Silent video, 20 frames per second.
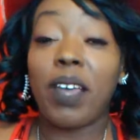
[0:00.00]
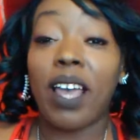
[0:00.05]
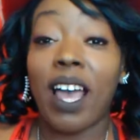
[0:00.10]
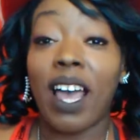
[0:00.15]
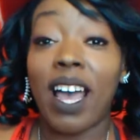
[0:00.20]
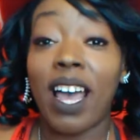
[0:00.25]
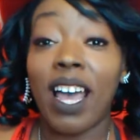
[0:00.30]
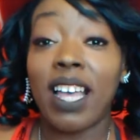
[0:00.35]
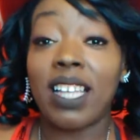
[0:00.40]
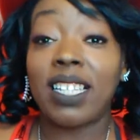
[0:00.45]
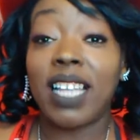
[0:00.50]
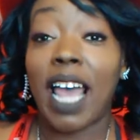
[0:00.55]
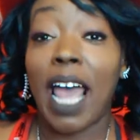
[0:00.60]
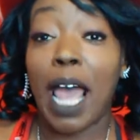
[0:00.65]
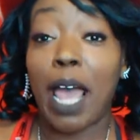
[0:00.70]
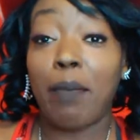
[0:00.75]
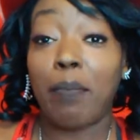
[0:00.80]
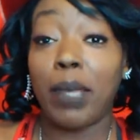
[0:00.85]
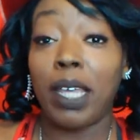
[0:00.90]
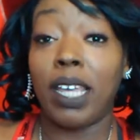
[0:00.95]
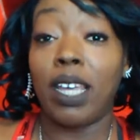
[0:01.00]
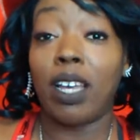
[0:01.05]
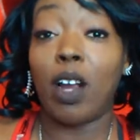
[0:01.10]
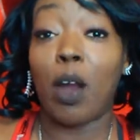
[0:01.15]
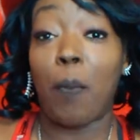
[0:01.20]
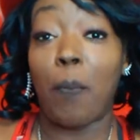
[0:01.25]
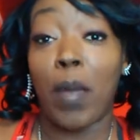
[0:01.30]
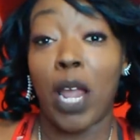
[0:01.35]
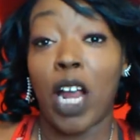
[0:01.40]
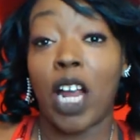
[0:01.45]
guys happy
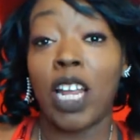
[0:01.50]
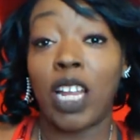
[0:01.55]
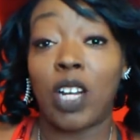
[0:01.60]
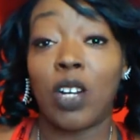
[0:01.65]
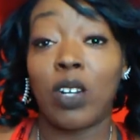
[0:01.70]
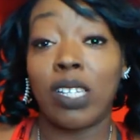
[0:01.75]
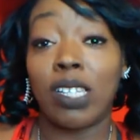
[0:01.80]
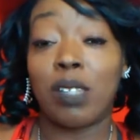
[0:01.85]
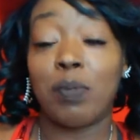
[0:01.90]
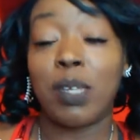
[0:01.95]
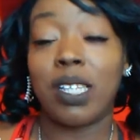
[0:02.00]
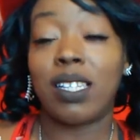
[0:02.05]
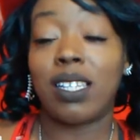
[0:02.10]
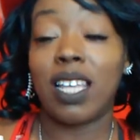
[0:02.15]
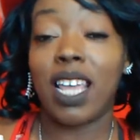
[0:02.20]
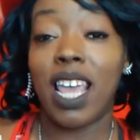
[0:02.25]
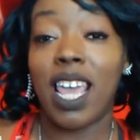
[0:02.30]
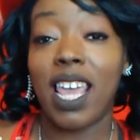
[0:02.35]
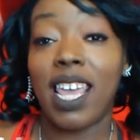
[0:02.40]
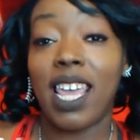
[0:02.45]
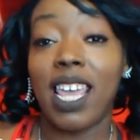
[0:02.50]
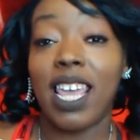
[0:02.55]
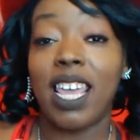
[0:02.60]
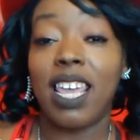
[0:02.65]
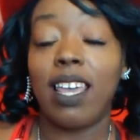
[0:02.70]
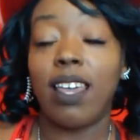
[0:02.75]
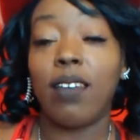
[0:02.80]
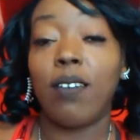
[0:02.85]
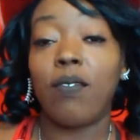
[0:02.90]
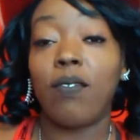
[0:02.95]
or merry christmas
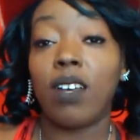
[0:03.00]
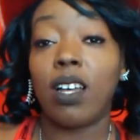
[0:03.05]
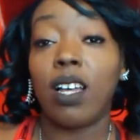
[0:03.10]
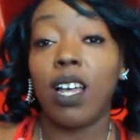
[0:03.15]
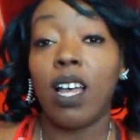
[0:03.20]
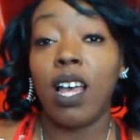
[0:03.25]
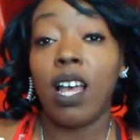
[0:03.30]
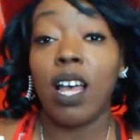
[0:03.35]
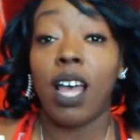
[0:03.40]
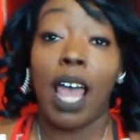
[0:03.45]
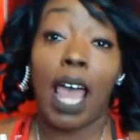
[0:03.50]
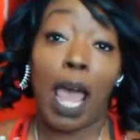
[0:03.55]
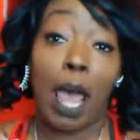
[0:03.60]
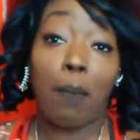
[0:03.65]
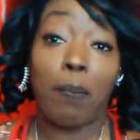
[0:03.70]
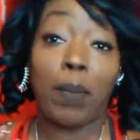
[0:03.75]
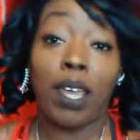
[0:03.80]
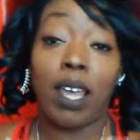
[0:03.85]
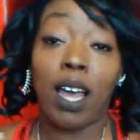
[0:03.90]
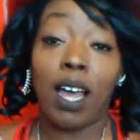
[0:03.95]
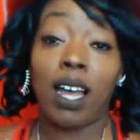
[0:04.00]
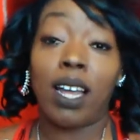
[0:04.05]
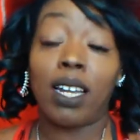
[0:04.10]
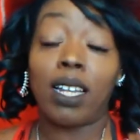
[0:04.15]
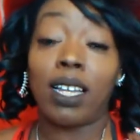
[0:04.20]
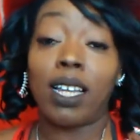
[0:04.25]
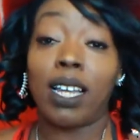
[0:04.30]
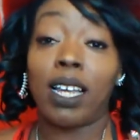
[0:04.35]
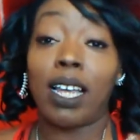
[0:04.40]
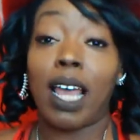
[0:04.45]
eve happy
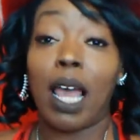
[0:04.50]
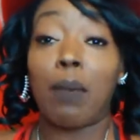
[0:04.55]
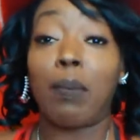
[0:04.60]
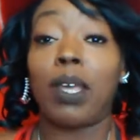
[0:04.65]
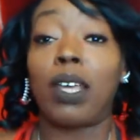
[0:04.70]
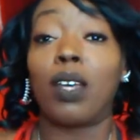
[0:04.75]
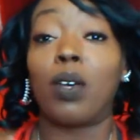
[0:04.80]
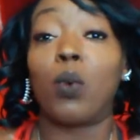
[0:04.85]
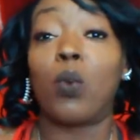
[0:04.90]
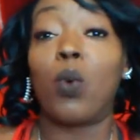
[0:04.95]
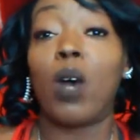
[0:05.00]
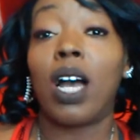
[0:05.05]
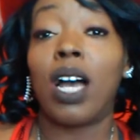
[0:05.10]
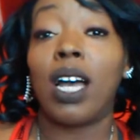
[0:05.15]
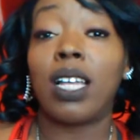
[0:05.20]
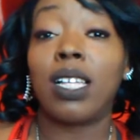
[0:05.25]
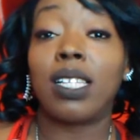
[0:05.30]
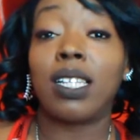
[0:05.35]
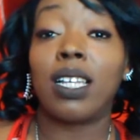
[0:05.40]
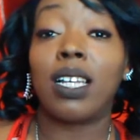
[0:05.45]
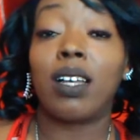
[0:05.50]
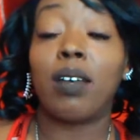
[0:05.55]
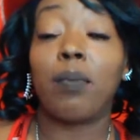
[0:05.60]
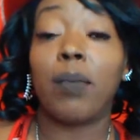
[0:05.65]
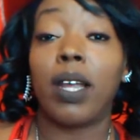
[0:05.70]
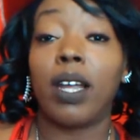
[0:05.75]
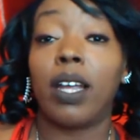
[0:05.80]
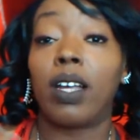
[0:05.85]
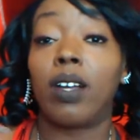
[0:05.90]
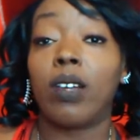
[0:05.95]
hanukkah happy Kwanzaa,
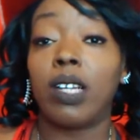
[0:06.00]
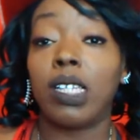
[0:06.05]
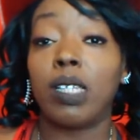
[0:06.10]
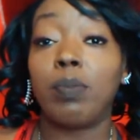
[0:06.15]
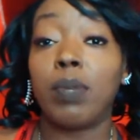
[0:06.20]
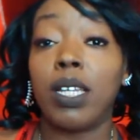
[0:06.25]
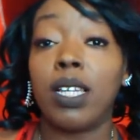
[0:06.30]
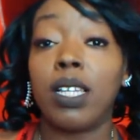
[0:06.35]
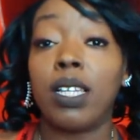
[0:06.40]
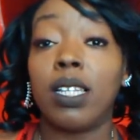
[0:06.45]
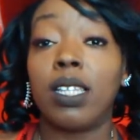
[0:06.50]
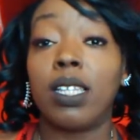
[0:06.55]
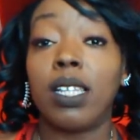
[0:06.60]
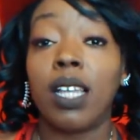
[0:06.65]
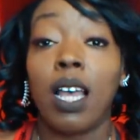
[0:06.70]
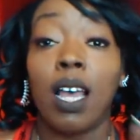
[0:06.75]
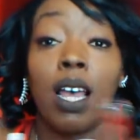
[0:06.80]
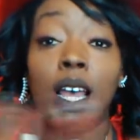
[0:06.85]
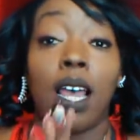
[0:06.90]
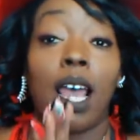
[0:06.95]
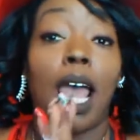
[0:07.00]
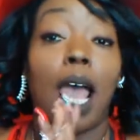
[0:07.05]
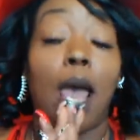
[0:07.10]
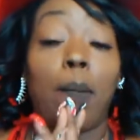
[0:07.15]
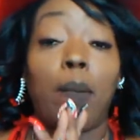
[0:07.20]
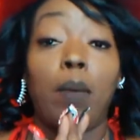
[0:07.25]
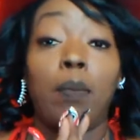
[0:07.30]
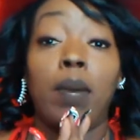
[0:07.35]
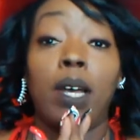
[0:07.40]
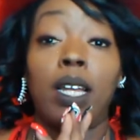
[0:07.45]
merry christmas
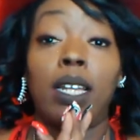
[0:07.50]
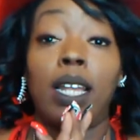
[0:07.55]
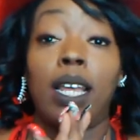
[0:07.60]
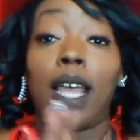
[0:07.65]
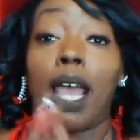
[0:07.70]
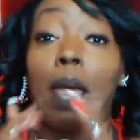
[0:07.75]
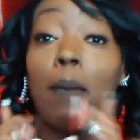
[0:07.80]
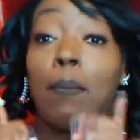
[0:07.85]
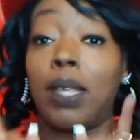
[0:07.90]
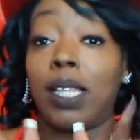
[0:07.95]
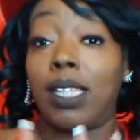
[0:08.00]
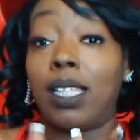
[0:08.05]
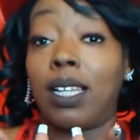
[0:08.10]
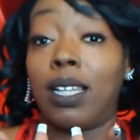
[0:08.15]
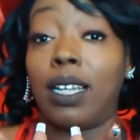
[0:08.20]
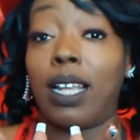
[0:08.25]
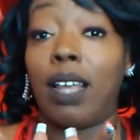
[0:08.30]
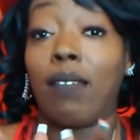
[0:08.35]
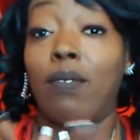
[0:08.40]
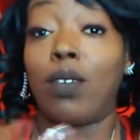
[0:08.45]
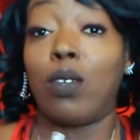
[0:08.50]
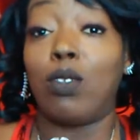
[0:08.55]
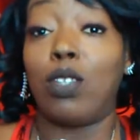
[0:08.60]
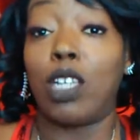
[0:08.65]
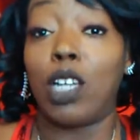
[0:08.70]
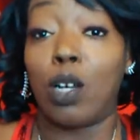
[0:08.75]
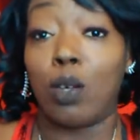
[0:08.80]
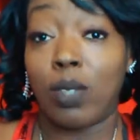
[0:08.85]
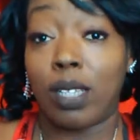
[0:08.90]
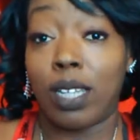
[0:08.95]
happy monday happy sunday if you
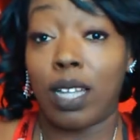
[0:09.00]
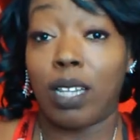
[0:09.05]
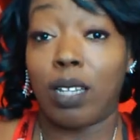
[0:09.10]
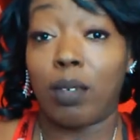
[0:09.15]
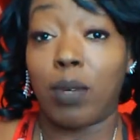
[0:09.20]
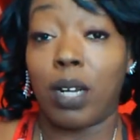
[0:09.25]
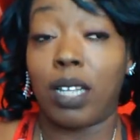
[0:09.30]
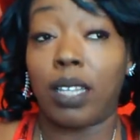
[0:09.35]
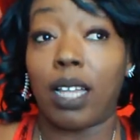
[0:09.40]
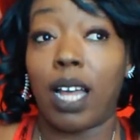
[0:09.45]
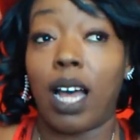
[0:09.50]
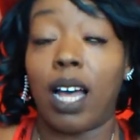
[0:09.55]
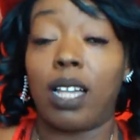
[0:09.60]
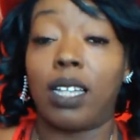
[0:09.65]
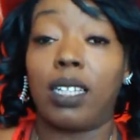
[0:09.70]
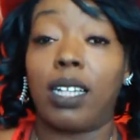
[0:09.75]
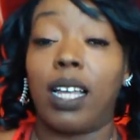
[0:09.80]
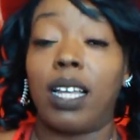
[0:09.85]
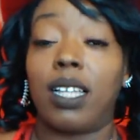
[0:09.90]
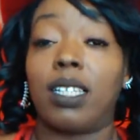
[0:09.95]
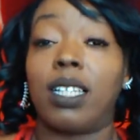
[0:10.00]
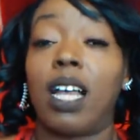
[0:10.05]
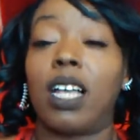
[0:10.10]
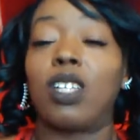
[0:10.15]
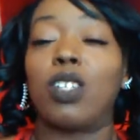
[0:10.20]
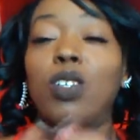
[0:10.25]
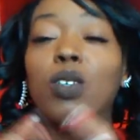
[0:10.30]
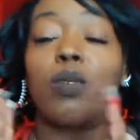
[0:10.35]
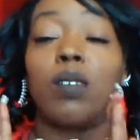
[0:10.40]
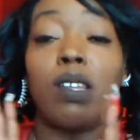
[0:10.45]
don't celebrate the holidays
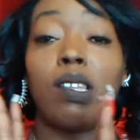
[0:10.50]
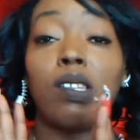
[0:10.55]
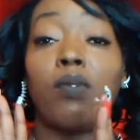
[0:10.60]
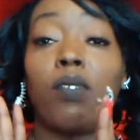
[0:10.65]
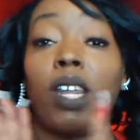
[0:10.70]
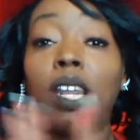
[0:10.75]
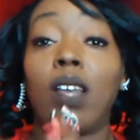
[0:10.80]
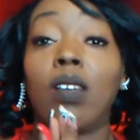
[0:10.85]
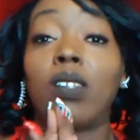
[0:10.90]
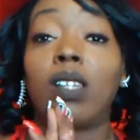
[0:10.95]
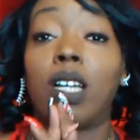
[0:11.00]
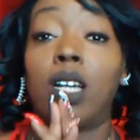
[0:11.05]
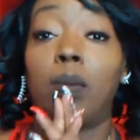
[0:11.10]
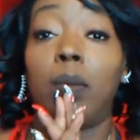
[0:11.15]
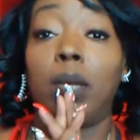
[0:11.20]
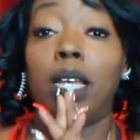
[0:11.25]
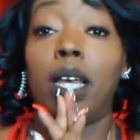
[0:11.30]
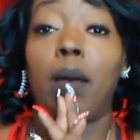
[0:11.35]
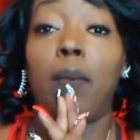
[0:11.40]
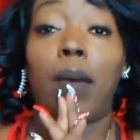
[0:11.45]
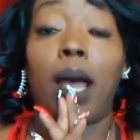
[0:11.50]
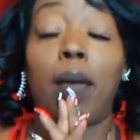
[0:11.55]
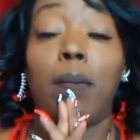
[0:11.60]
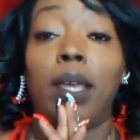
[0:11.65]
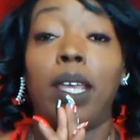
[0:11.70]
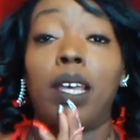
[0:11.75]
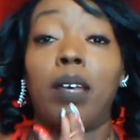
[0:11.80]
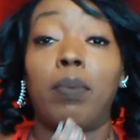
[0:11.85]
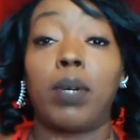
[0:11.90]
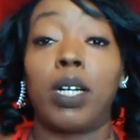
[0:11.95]
not sure when this video is going to be up might
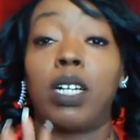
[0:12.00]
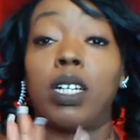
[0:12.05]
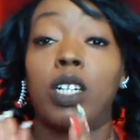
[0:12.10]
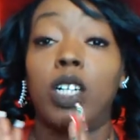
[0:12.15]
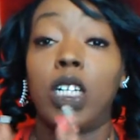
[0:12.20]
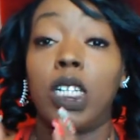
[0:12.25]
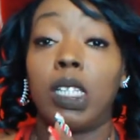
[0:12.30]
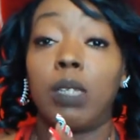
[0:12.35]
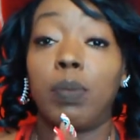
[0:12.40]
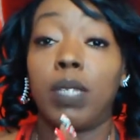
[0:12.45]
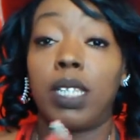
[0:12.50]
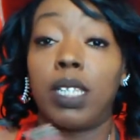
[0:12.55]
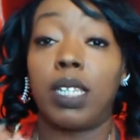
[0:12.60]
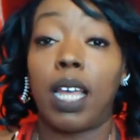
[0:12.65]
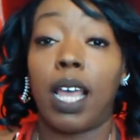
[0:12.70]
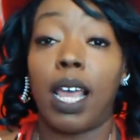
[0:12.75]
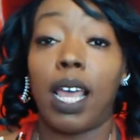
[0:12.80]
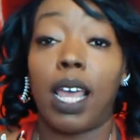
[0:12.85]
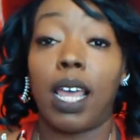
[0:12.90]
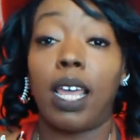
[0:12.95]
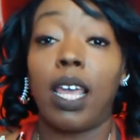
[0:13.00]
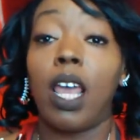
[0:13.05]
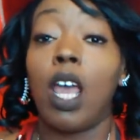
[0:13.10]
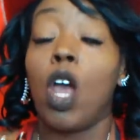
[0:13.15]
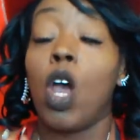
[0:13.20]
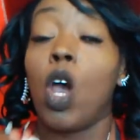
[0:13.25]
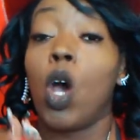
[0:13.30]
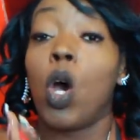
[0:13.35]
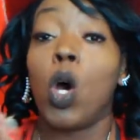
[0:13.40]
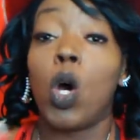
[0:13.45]
be up on christmas day
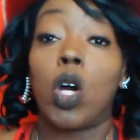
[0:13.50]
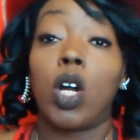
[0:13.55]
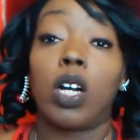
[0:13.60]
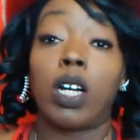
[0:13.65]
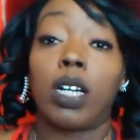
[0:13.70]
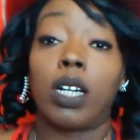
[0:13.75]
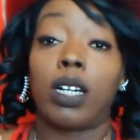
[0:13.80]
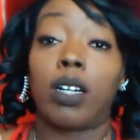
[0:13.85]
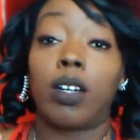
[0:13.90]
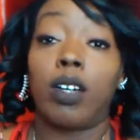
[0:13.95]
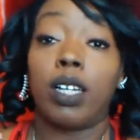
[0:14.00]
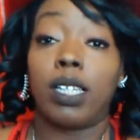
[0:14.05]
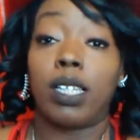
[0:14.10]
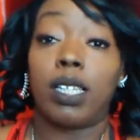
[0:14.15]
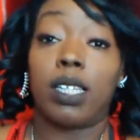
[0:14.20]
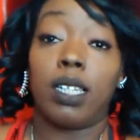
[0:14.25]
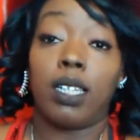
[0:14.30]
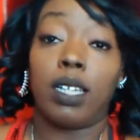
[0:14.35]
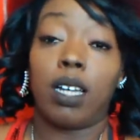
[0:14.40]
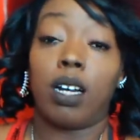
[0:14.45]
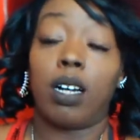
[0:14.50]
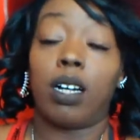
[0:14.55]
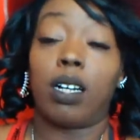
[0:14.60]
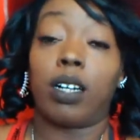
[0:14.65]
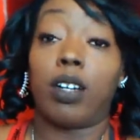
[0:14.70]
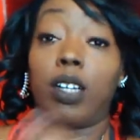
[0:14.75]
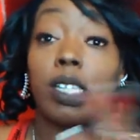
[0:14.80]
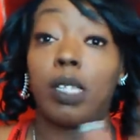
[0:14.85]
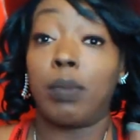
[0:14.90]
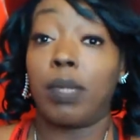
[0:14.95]
or christmas
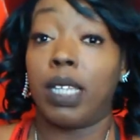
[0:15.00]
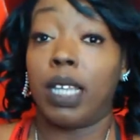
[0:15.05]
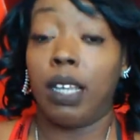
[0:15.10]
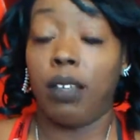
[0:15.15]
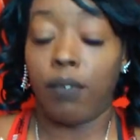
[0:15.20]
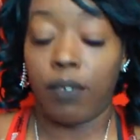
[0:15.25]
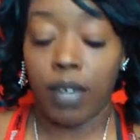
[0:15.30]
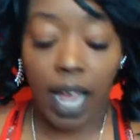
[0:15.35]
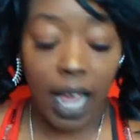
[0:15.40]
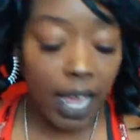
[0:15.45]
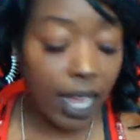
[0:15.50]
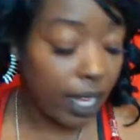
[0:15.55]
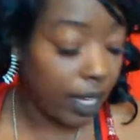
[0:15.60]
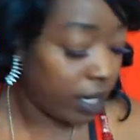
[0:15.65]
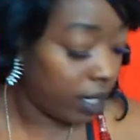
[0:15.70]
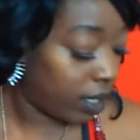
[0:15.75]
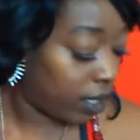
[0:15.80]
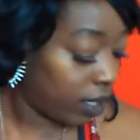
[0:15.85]
or christmas eve night